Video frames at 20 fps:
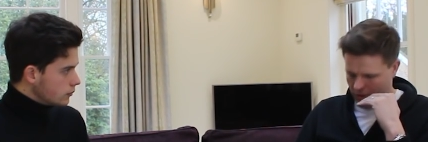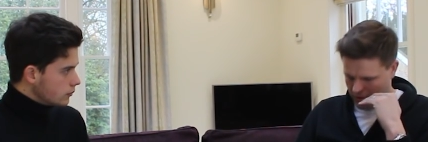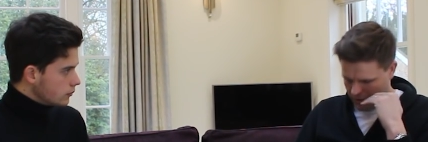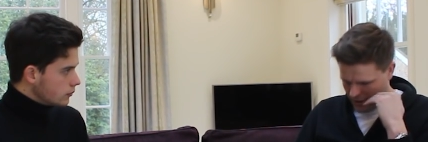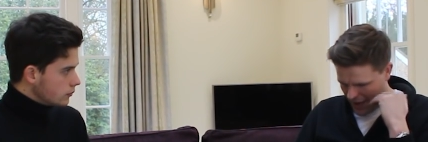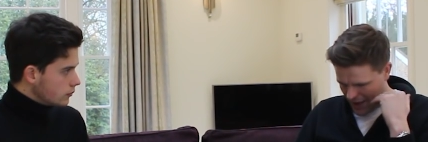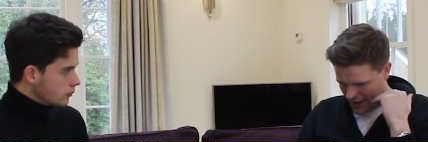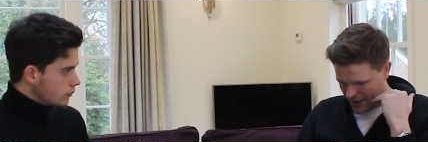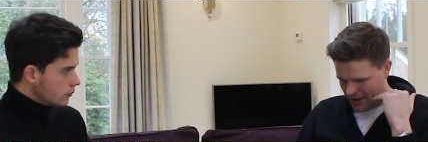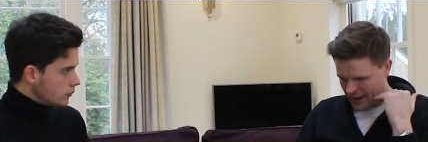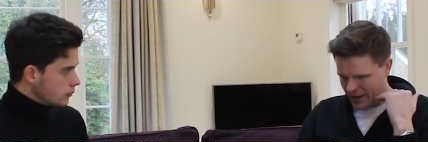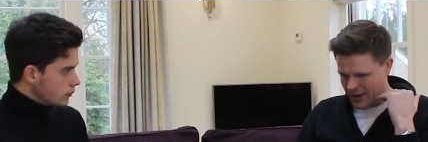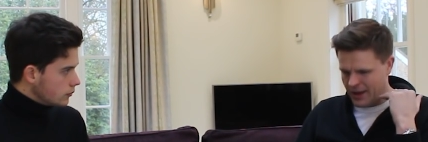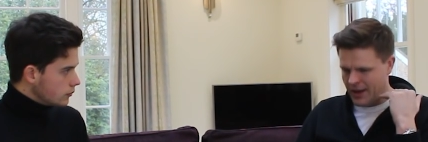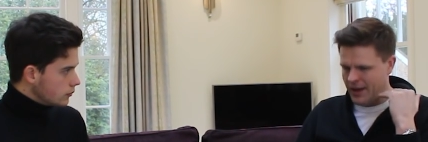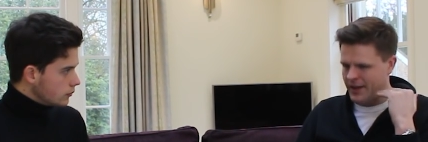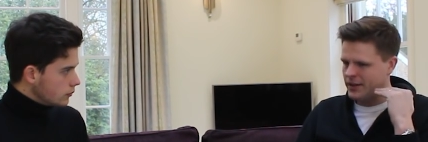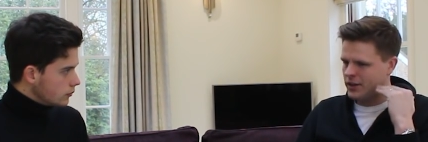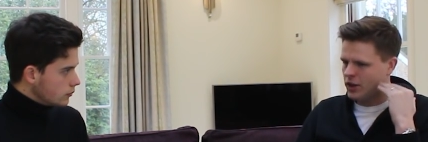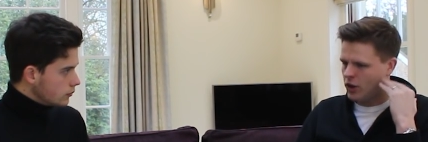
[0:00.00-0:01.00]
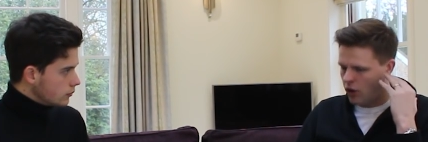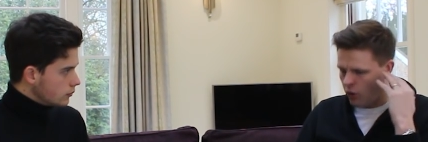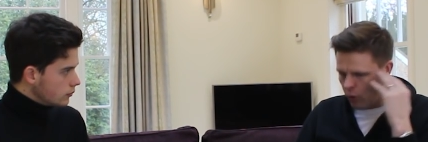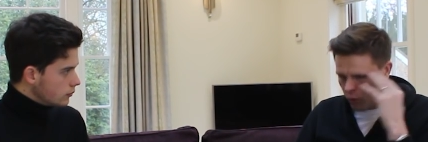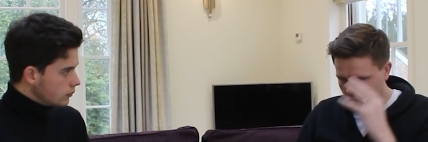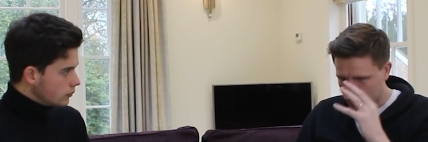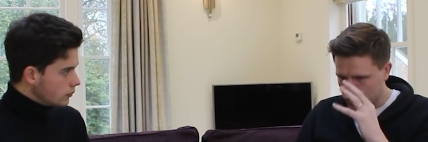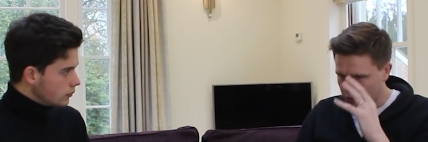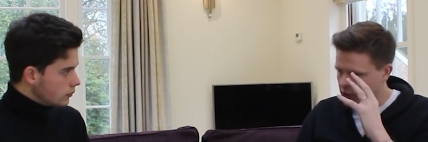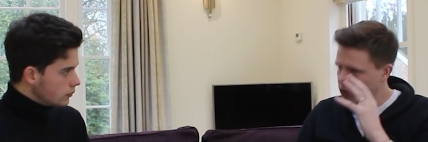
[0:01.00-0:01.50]
Speaker 1: Of
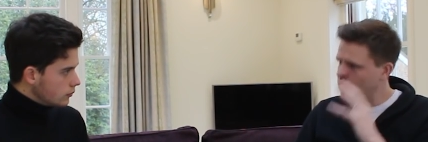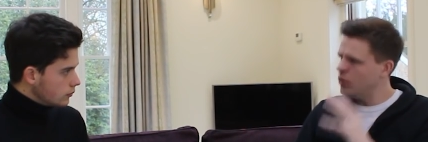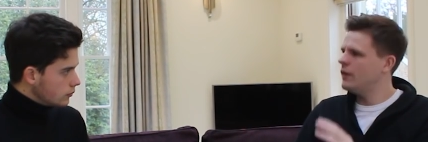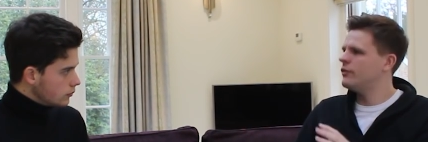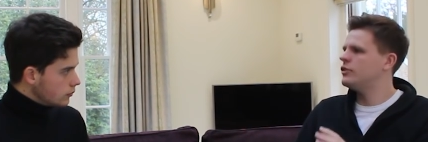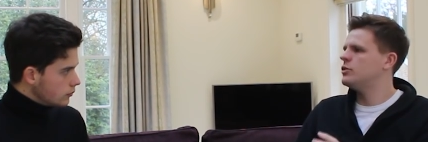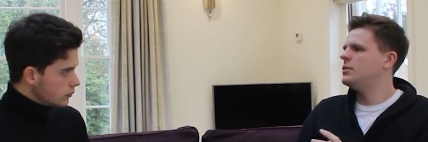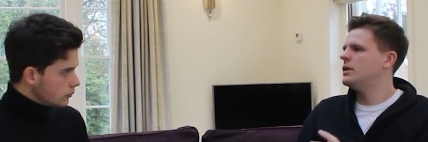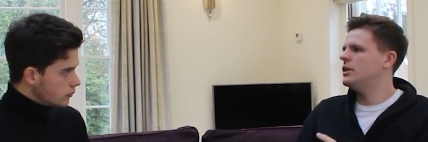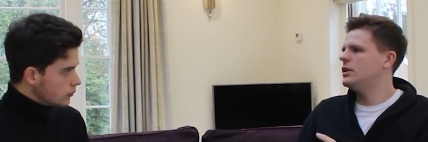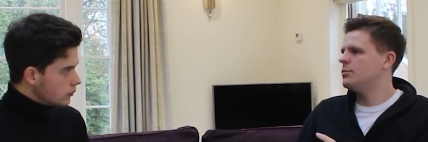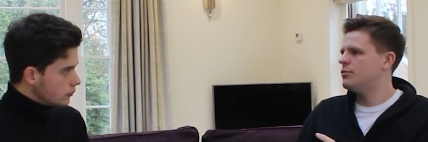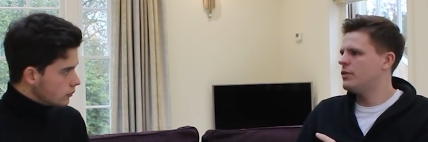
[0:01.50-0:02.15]
course, we'd all love to be in the